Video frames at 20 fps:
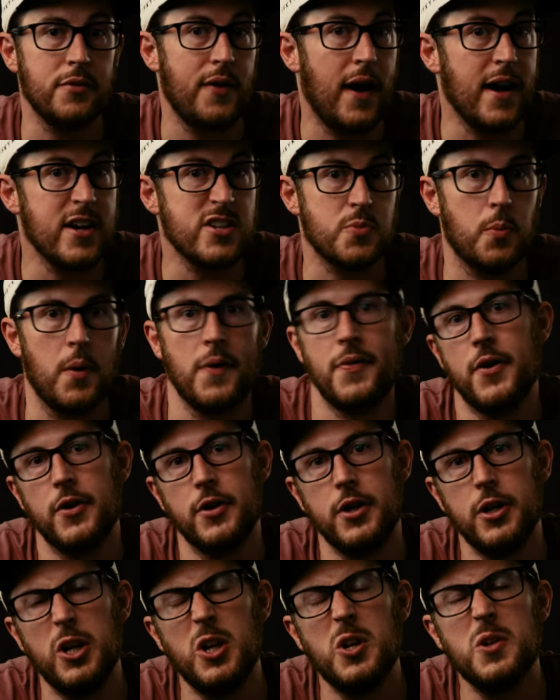effects when they're
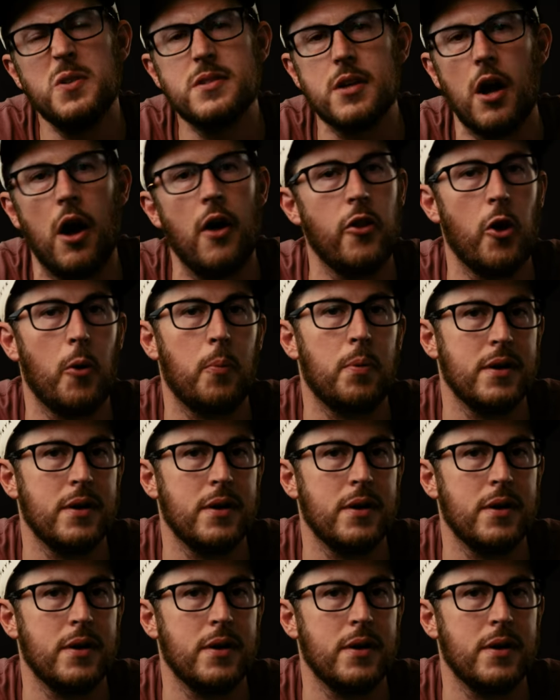used, although